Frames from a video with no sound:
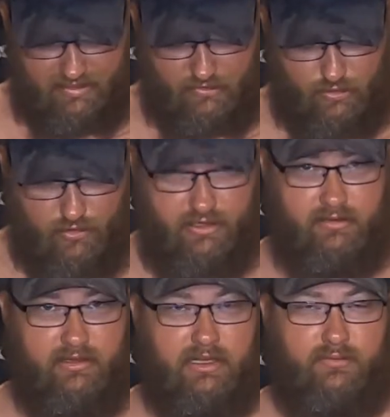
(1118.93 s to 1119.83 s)
a
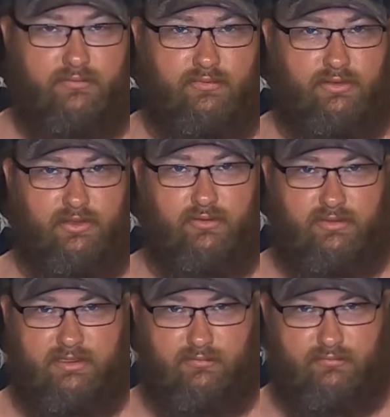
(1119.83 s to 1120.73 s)
target, and
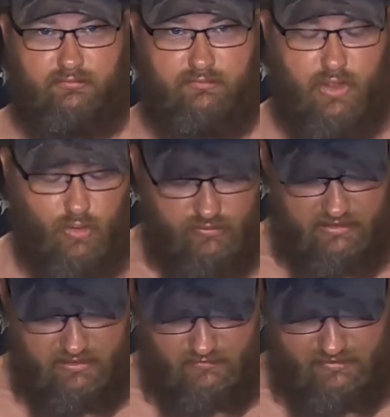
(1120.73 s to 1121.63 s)
with some holes
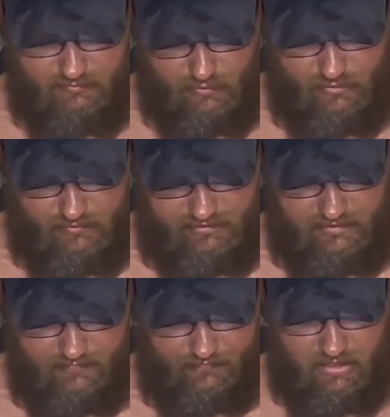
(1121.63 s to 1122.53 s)
in it, with some bullet holes in
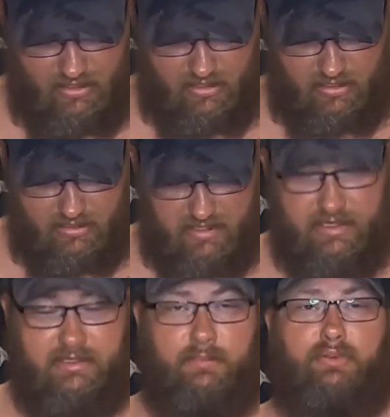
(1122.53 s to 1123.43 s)
it,
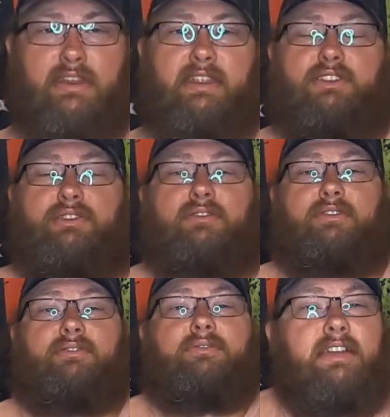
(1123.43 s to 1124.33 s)
and it's a pretty nice
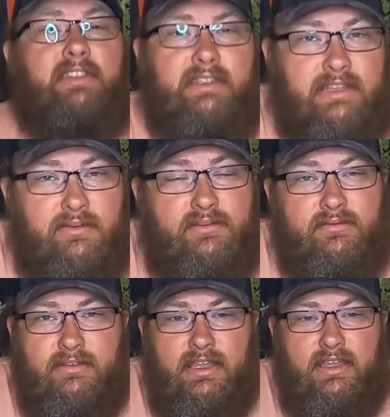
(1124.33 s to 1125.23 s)
shirt too. I like that one.
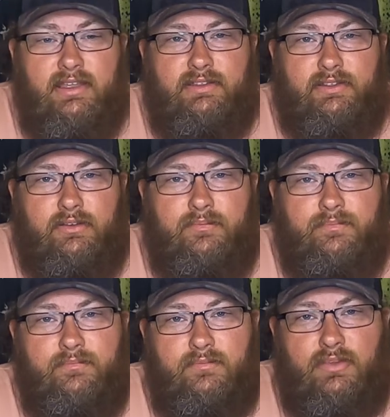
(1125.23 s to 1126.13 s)
So
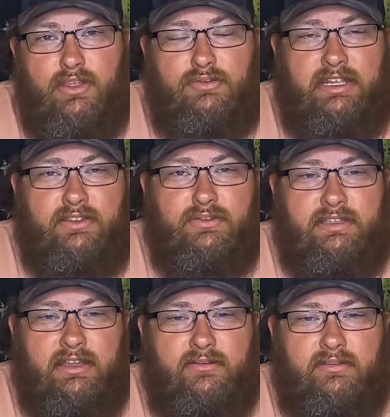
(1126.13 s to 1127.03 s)
go check
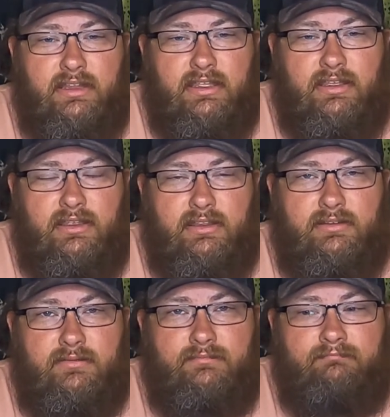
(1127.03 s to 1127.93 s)
those out
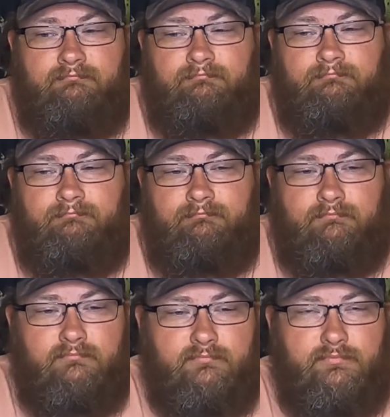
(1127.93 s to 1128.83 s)
and
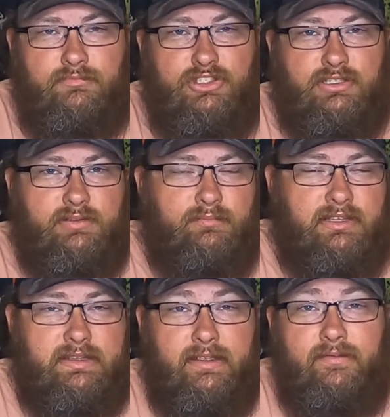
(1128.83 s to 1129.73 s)
just
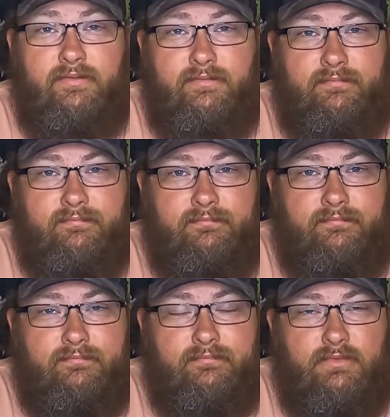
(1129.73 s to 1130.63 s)
be safe.
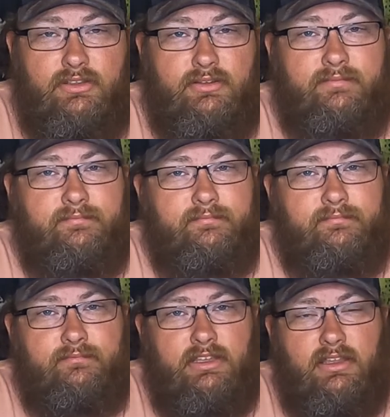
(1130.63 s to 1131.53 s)
So
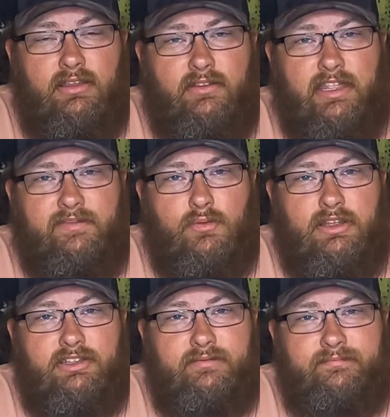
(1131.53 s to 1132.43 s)
thanks for
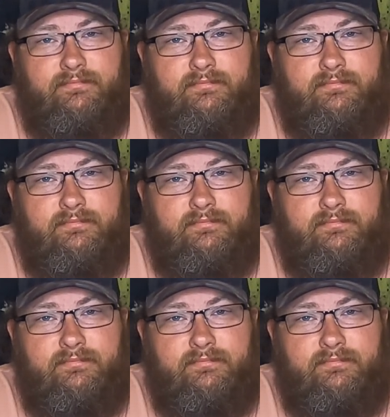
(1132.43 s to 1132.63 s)
watching.